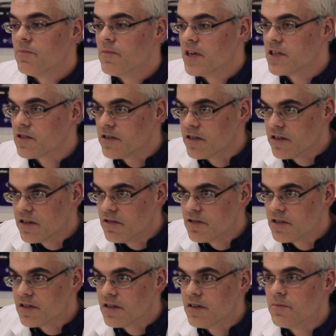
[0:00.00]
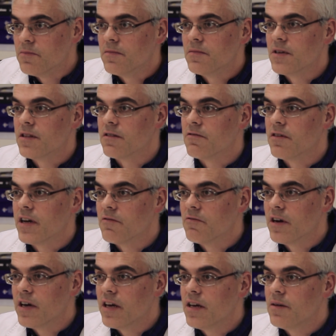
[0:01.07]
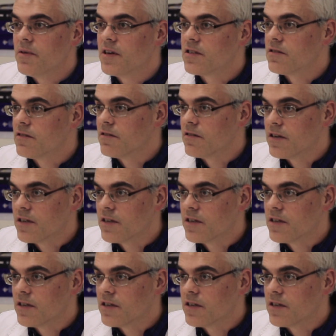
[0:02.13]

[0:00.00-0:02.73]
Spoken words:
Make sure you're using them in the right way, make sure there